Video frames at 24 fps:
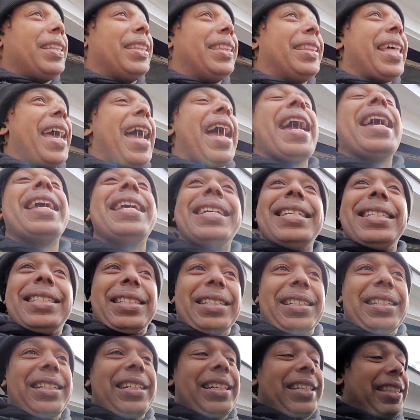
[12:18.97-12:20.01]
that is
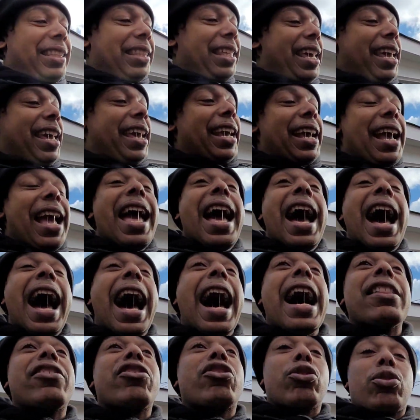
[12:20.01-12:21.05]
a good thing.
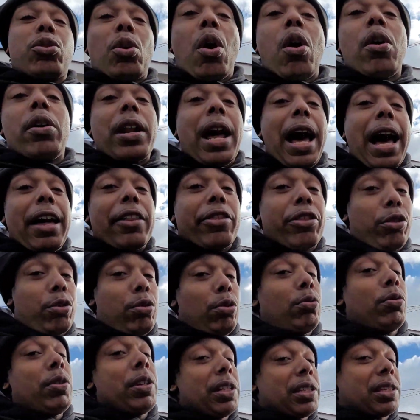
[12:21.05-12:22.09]
I thought I
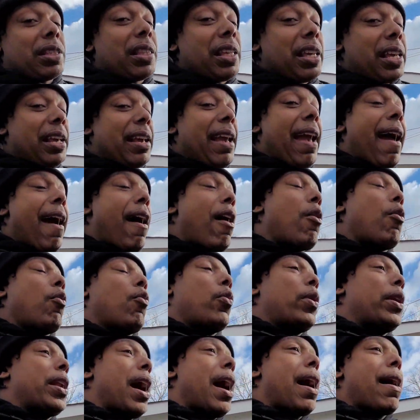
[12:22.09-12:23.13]
threw this thing out
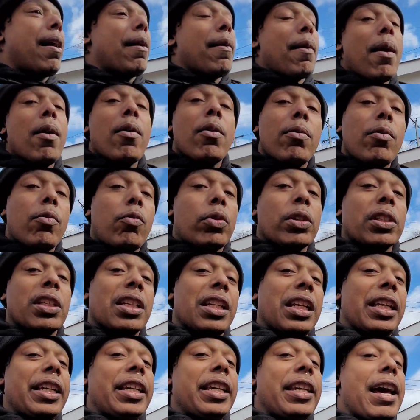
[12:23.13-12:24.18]
when I was
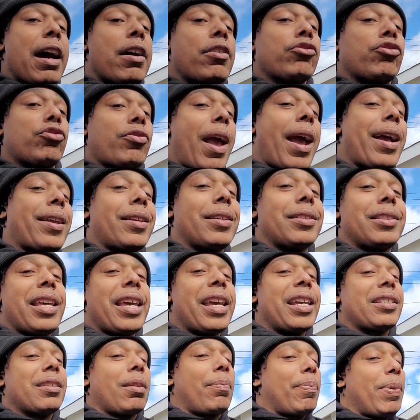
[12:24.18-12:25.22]
cleaning out Drac to
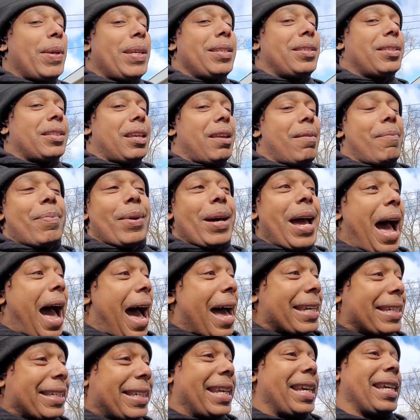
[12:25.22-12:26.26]
take it to P C, but
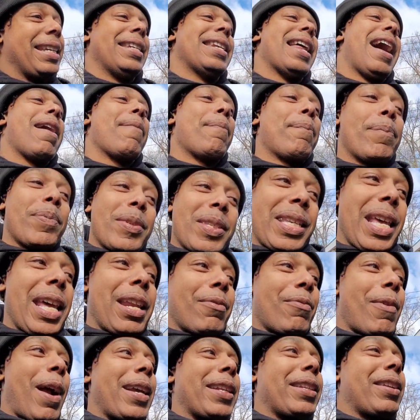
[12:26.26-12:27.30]
I didn't. I said it
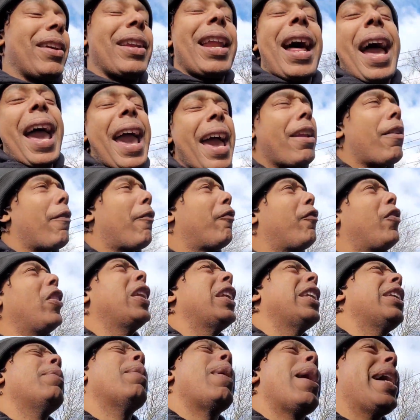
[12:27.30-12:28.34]
right there and I had a
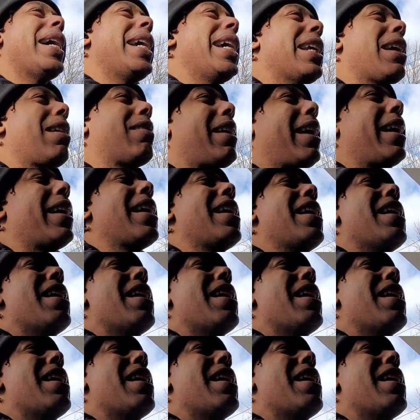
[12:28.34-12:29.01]
feeling in my head. I'm like,